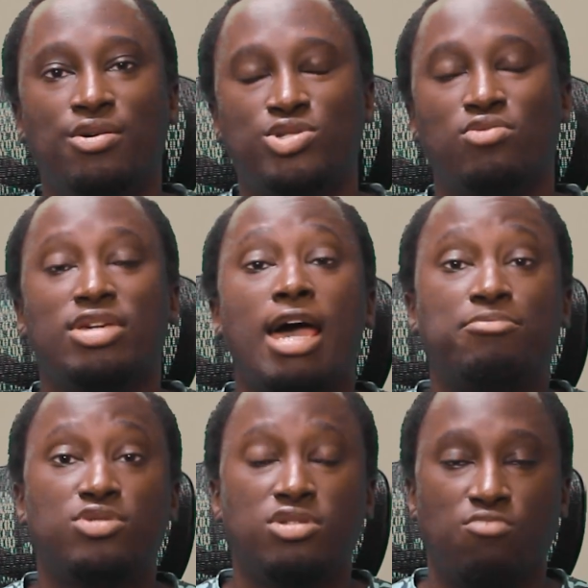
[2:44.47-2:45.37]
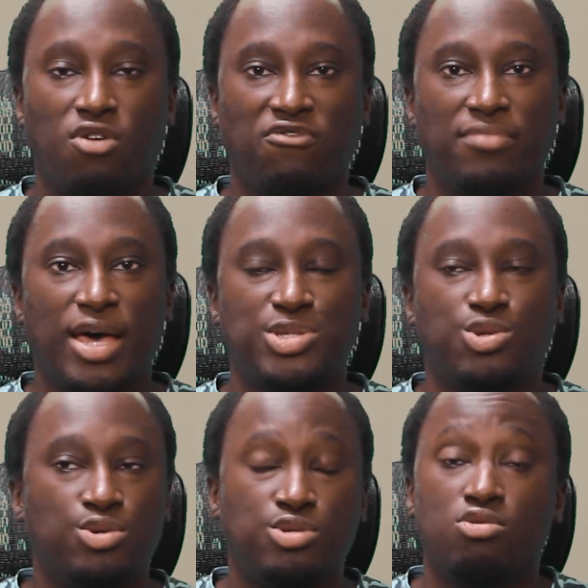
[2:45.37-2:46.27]
So in capturing the Morphin
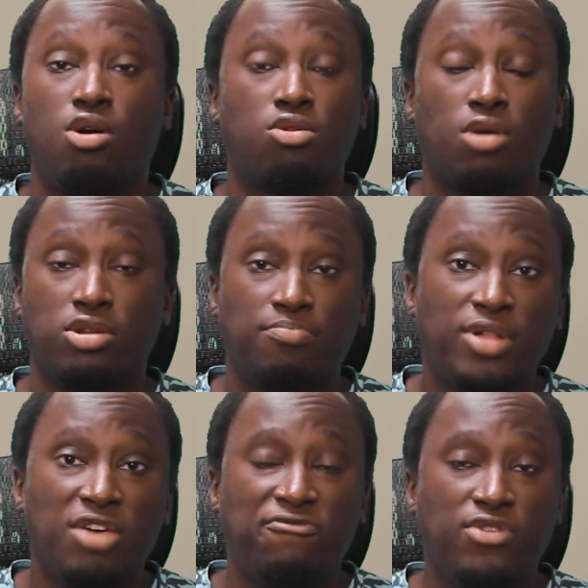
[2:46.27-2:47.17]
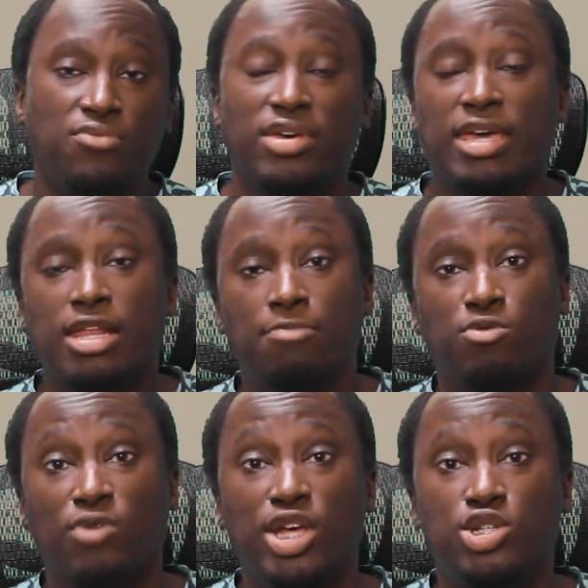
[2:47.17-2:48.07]
Masters, they're no longer on the playing field, they can't help
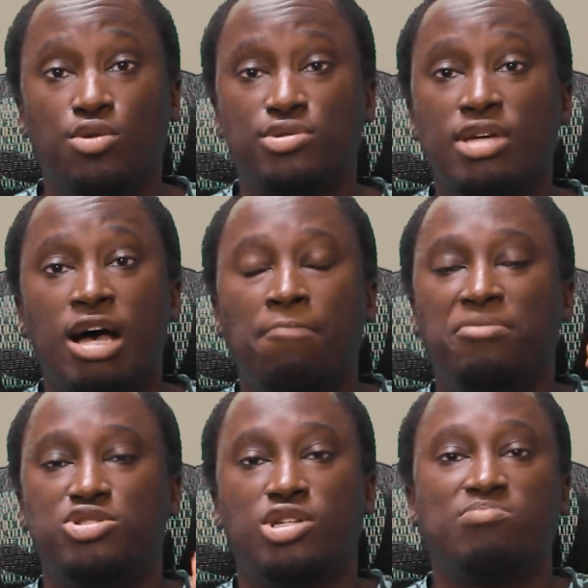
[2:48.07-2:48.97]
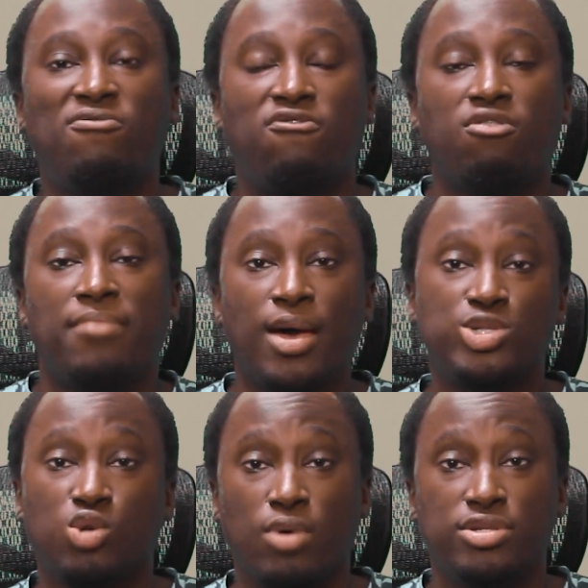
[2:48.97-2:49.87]
the Rangers, but just before
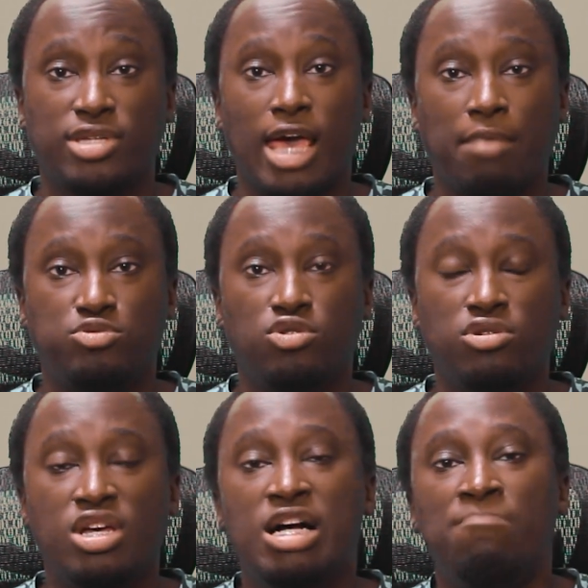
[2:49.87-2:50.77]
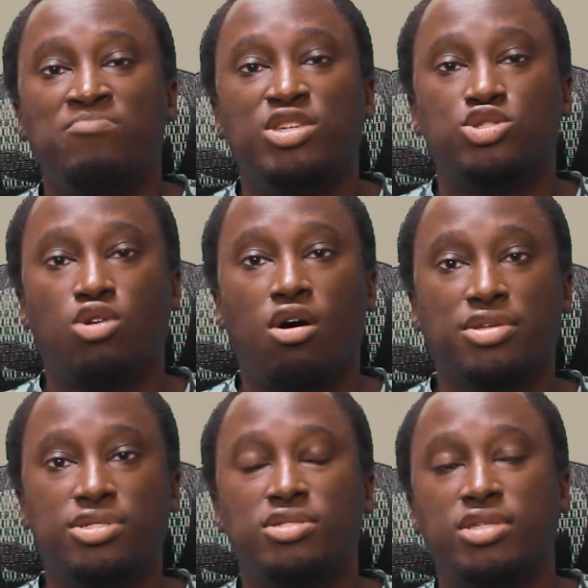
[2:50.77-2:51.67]
Master Red's captured, he
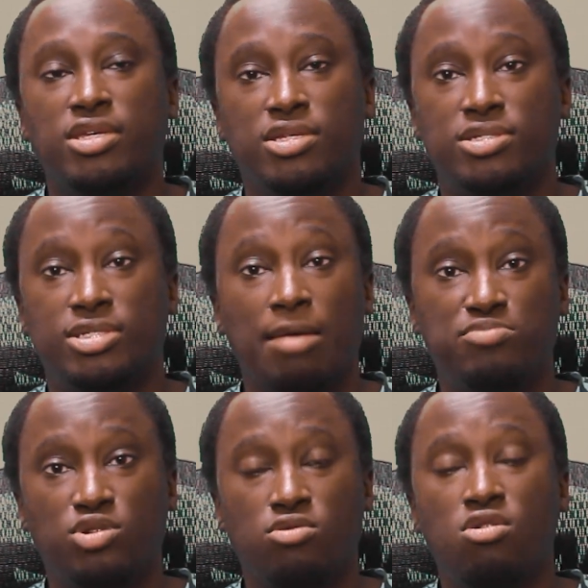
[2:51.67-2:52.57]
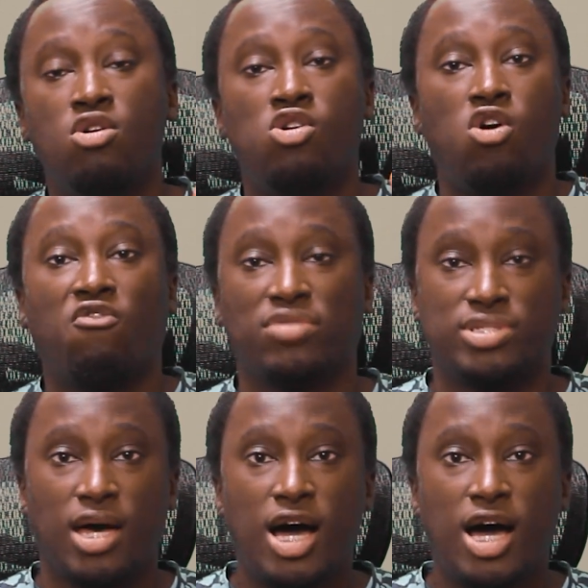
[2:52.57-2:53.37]
tosses his scepter over to